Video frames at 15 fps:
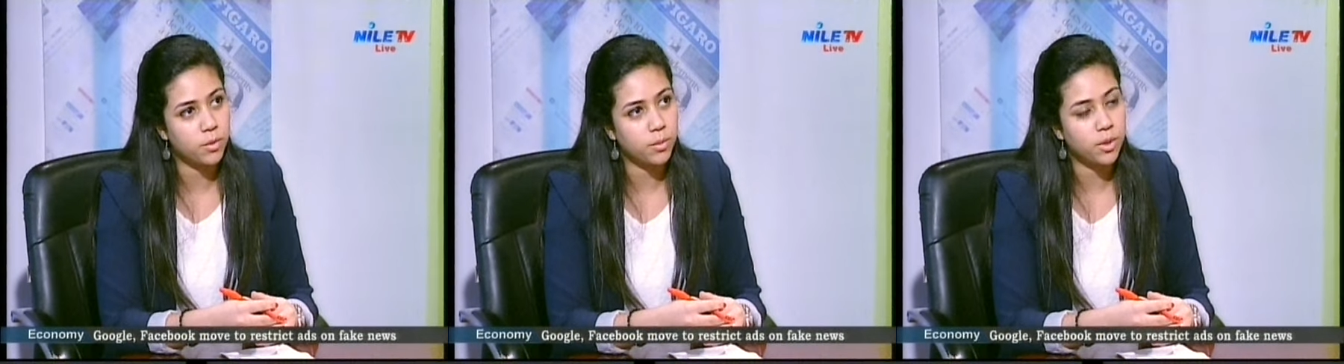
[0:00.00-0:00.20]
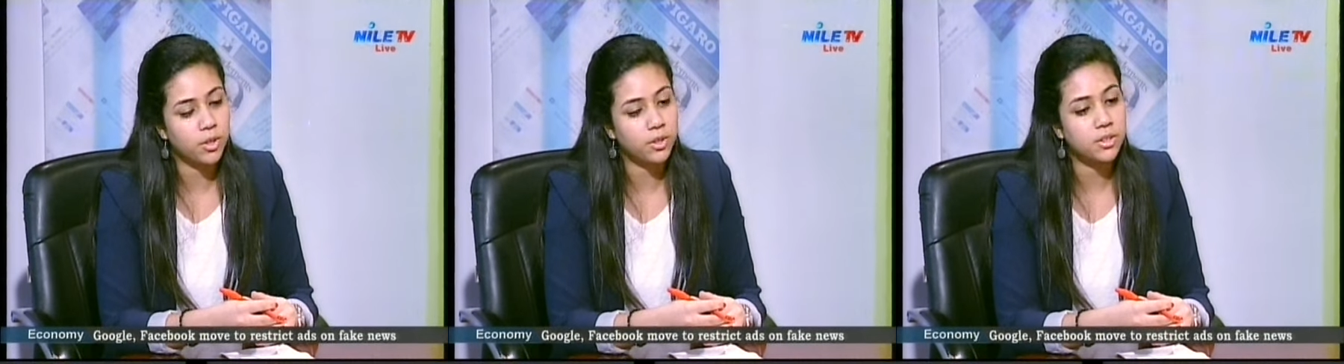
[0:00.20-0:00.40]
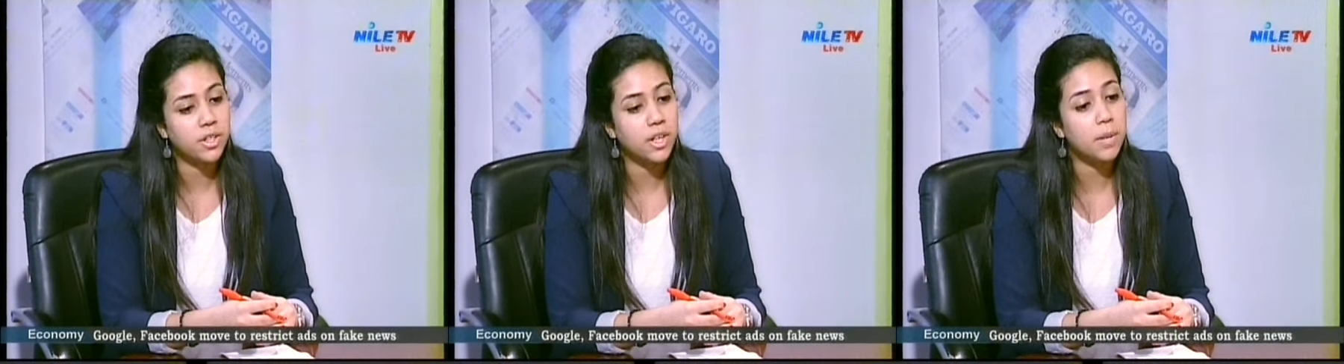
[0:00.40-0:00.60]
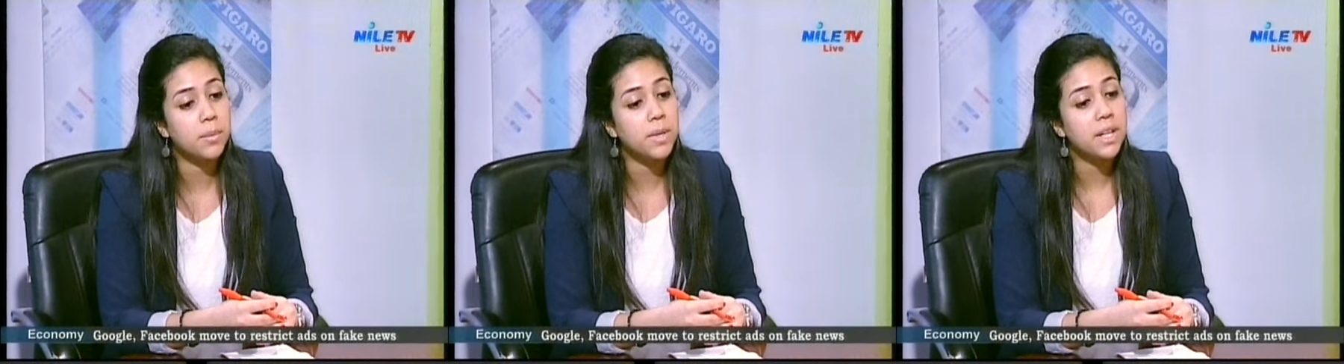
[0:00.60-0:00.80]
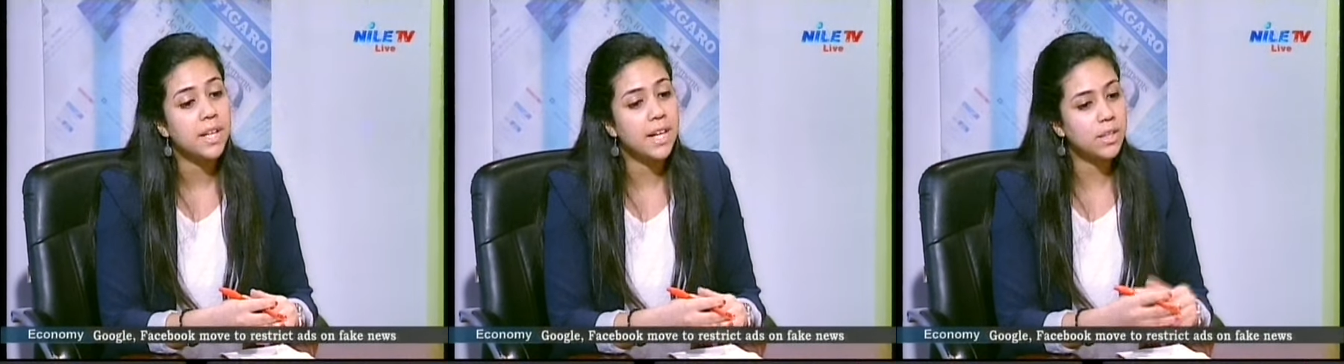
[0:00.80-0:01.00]
from long time.
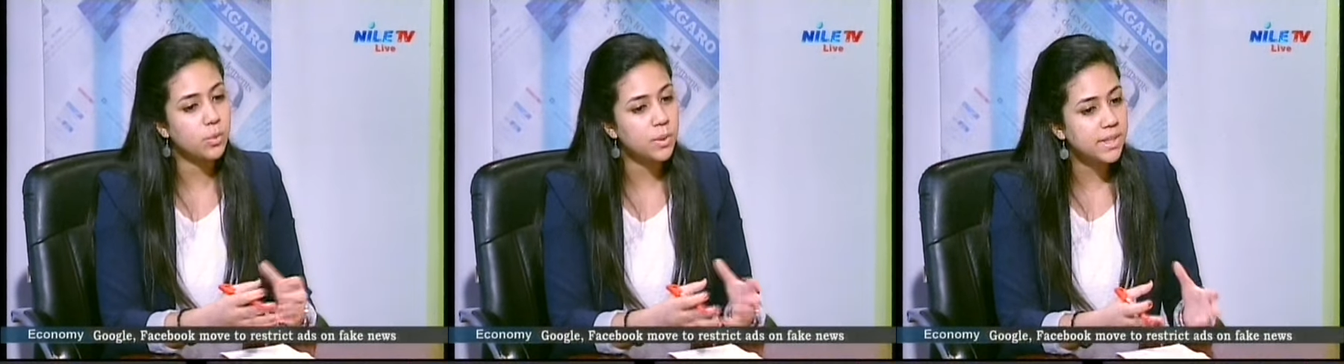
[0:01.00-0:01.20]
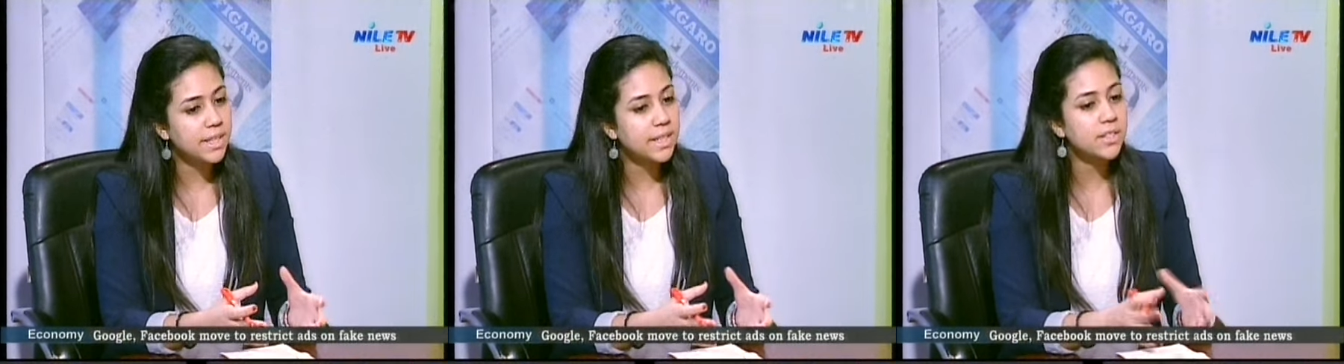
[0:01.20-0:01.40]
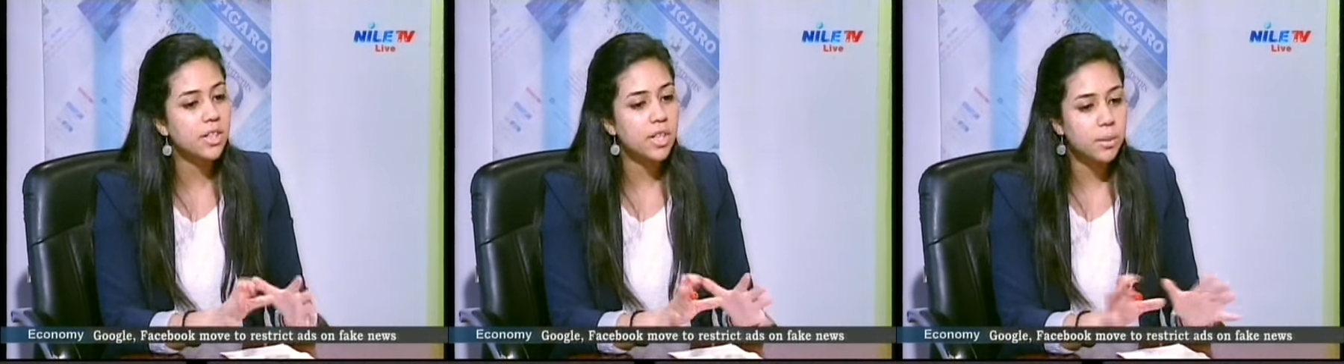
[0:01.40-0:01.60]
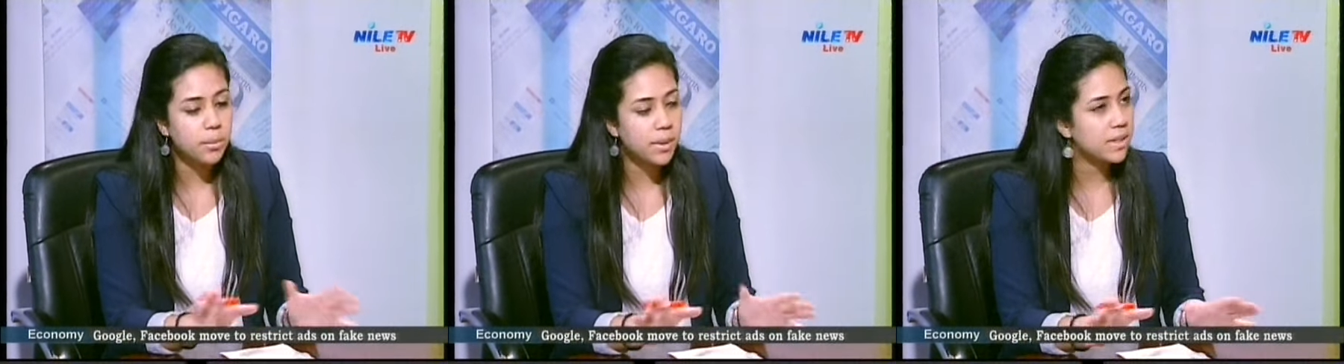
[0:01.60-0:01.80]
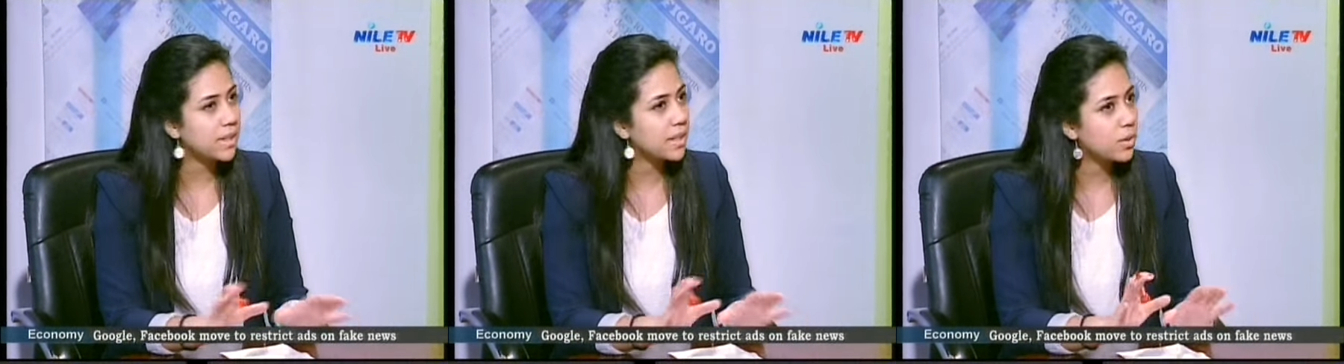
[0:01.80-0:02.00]
It will take time,
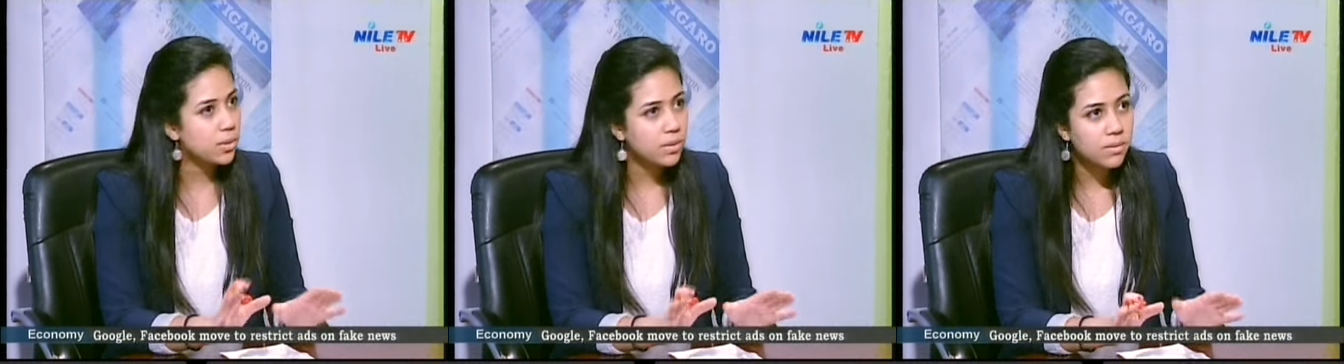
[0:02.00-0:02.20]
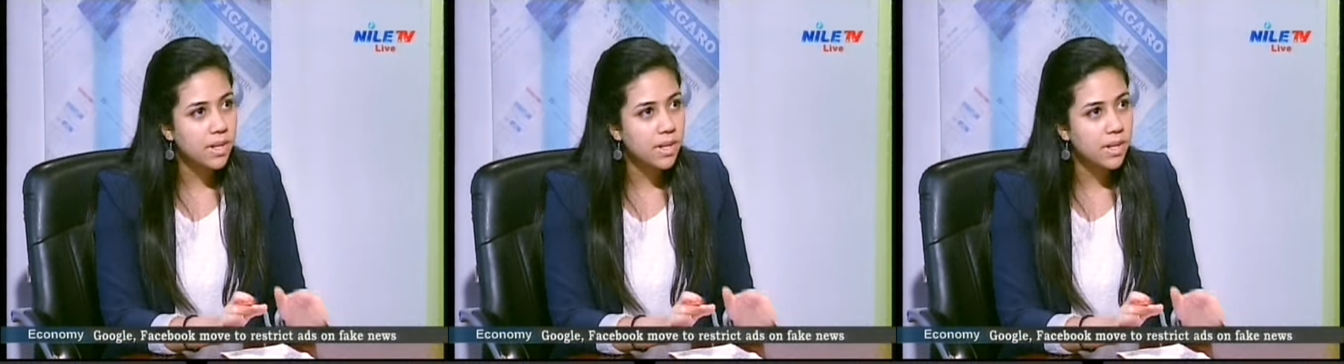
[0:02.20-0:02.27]
but it